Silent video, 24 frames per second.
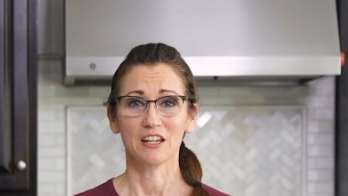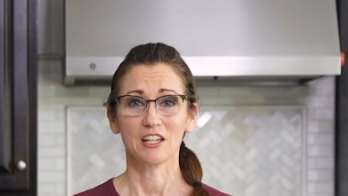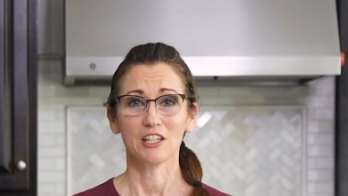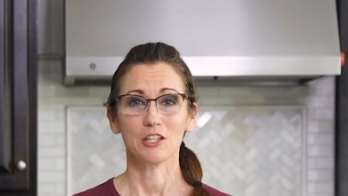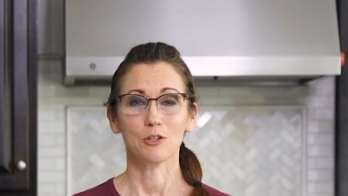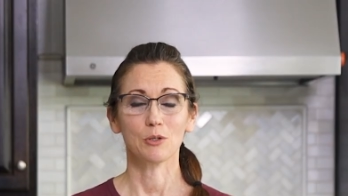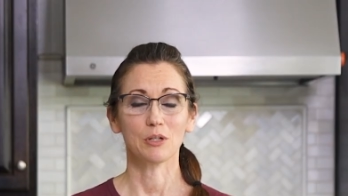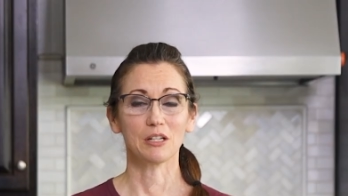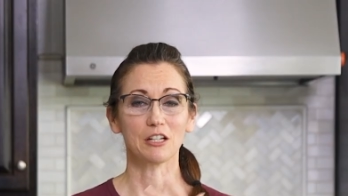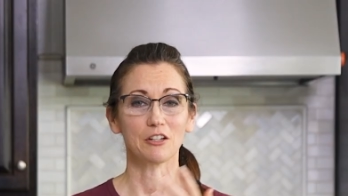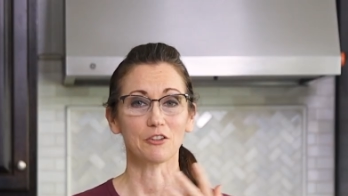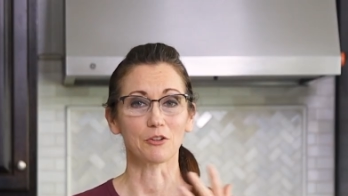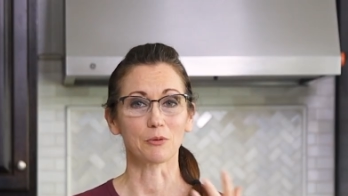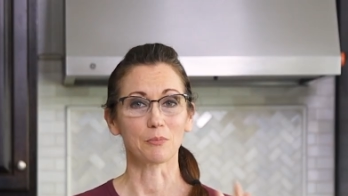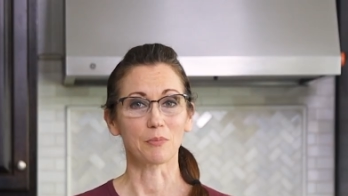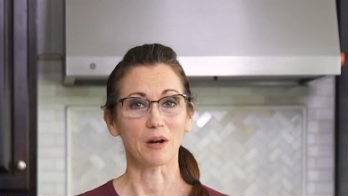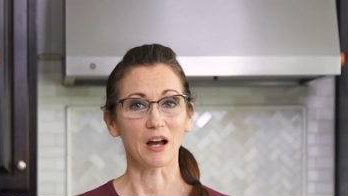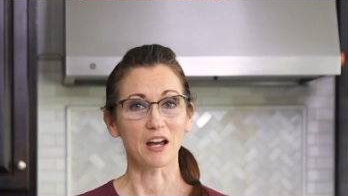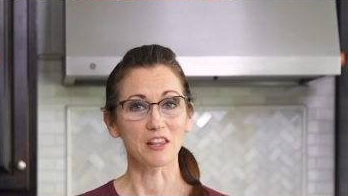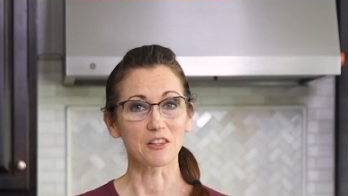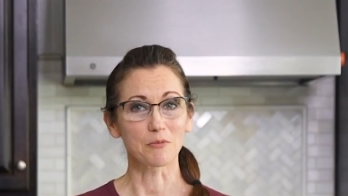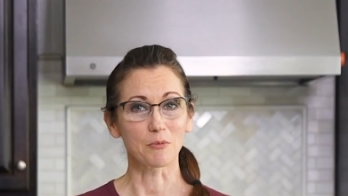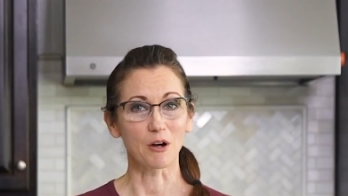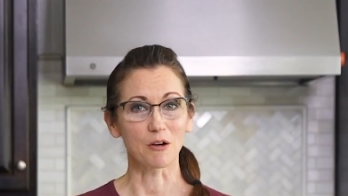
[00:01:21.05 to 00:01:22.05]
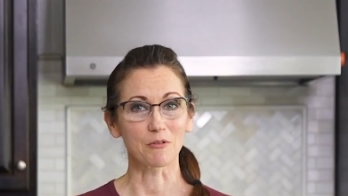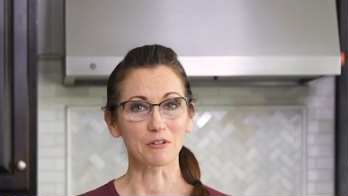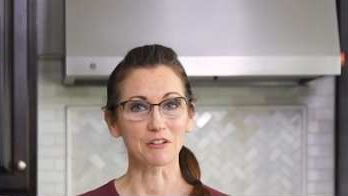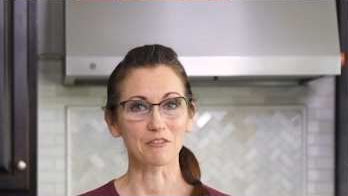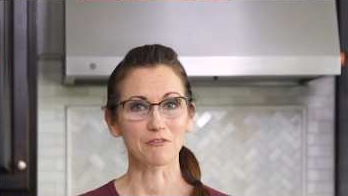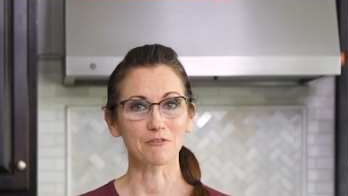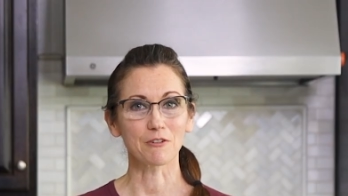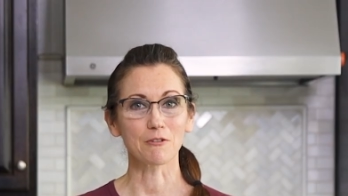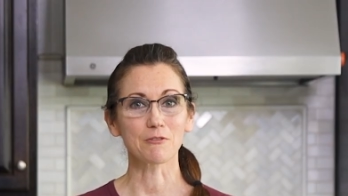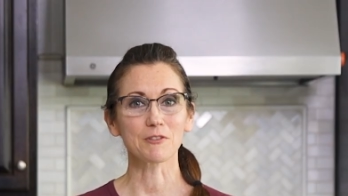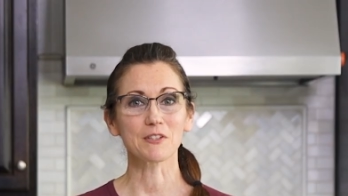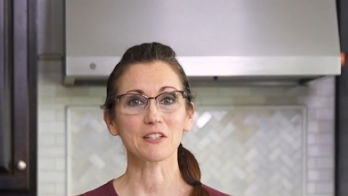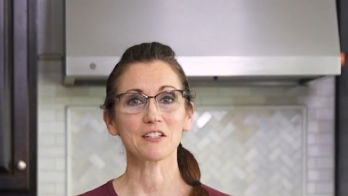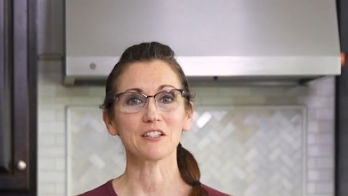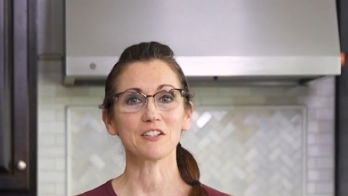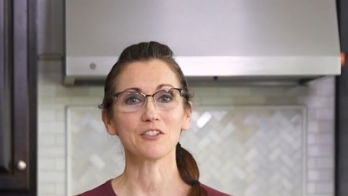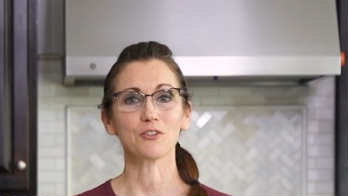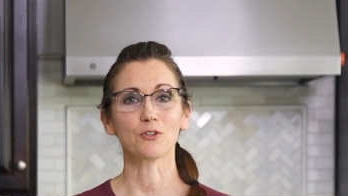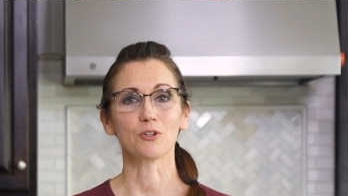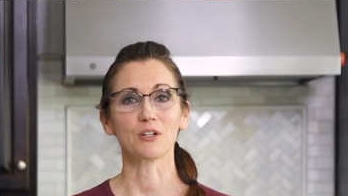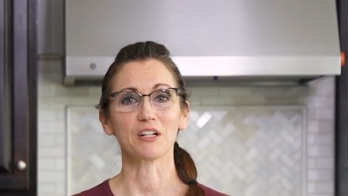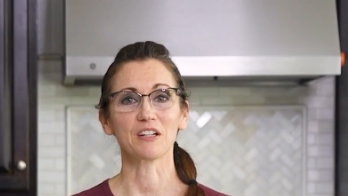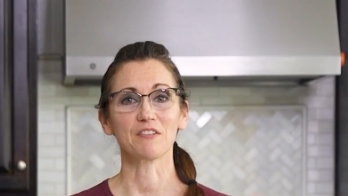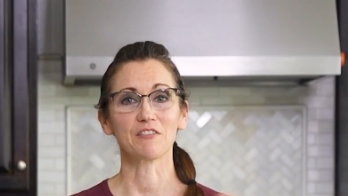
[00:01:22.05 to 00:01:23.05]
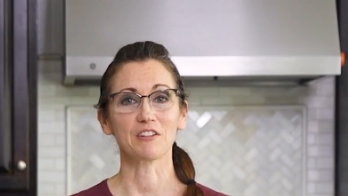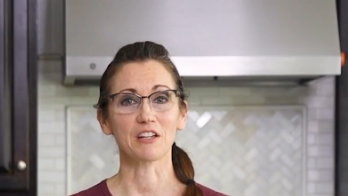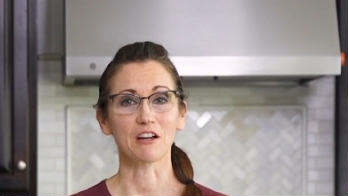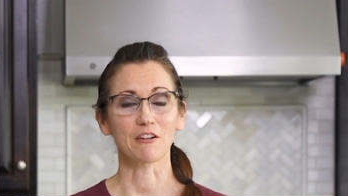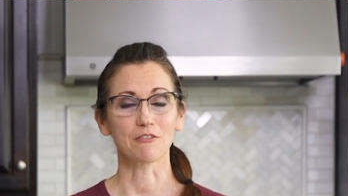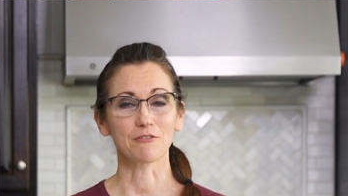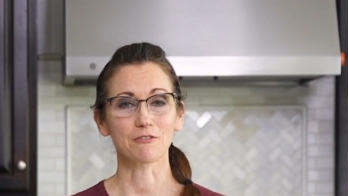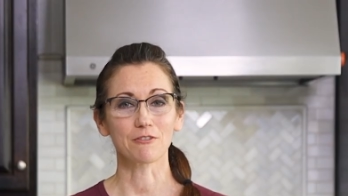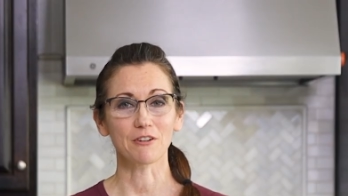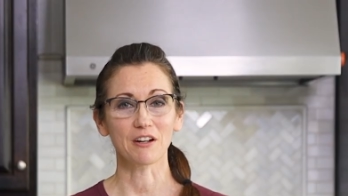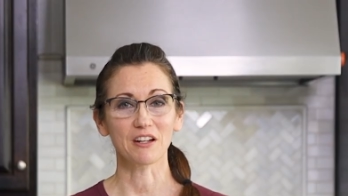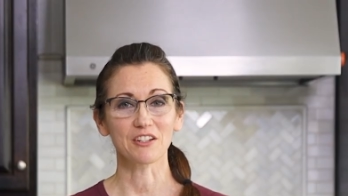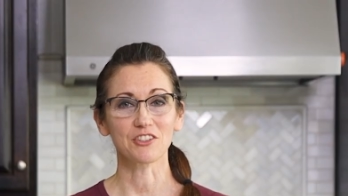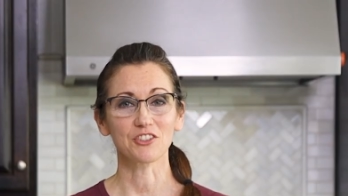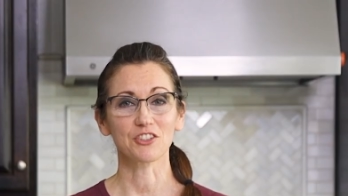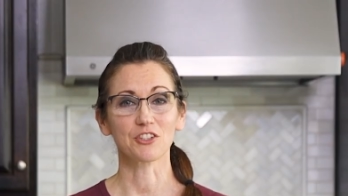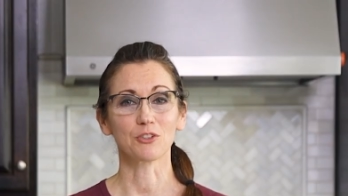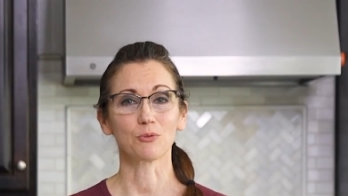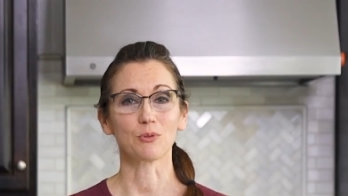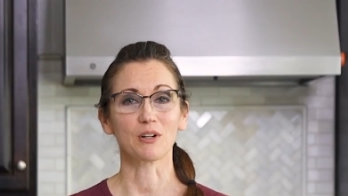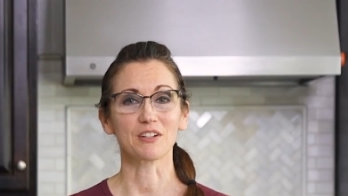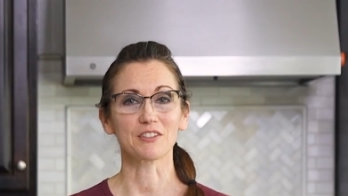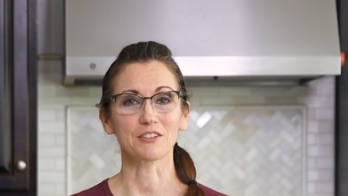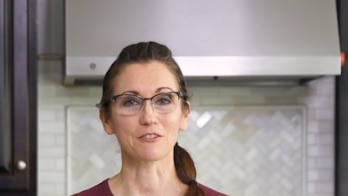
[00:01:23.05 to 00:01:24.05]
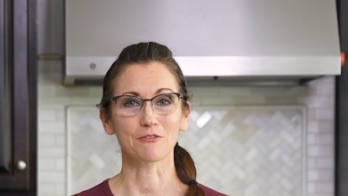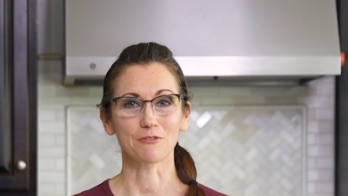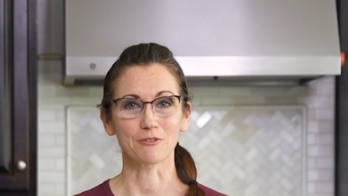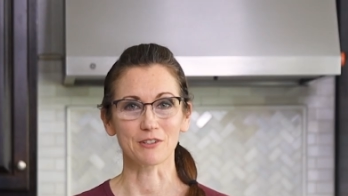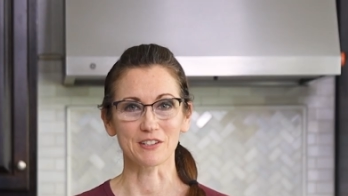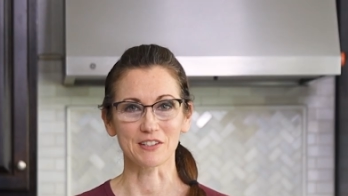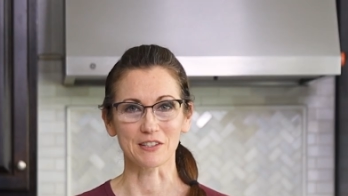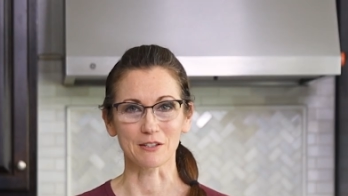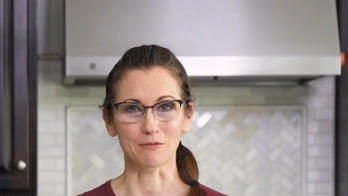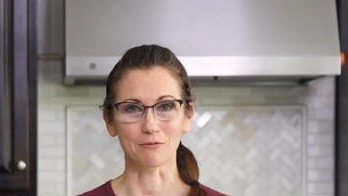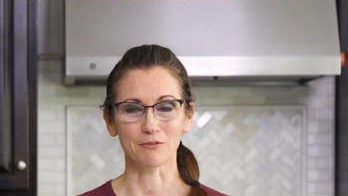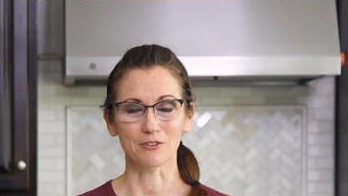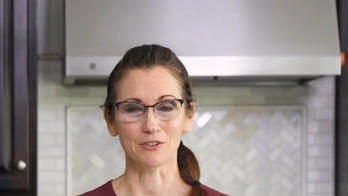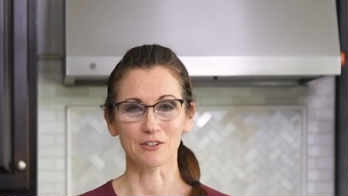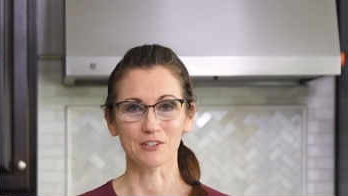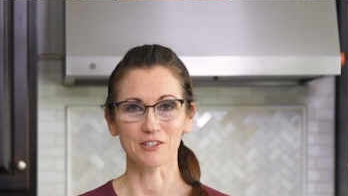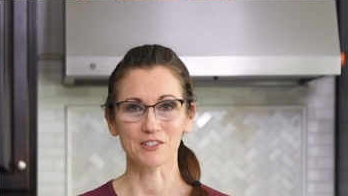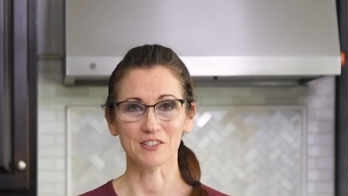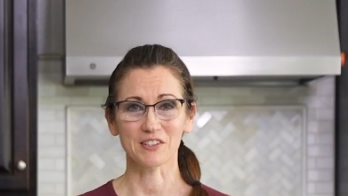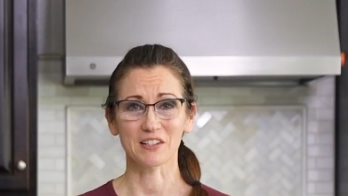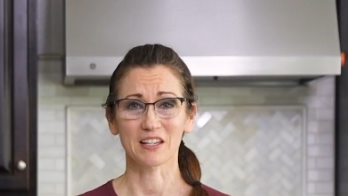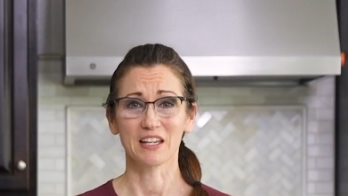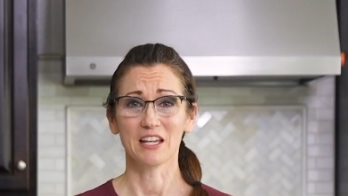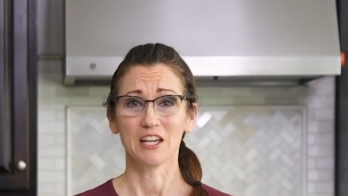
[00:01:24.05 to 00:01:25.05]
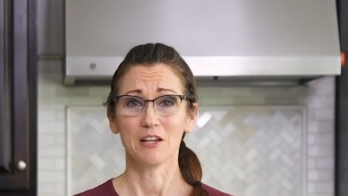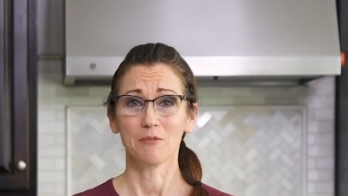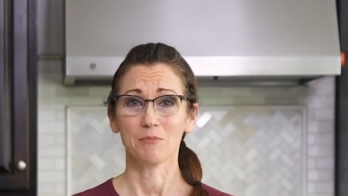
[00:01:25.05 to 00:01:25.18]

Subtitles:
You could either buy them already frozen, or if you have fresh, you'll want to freeze them first.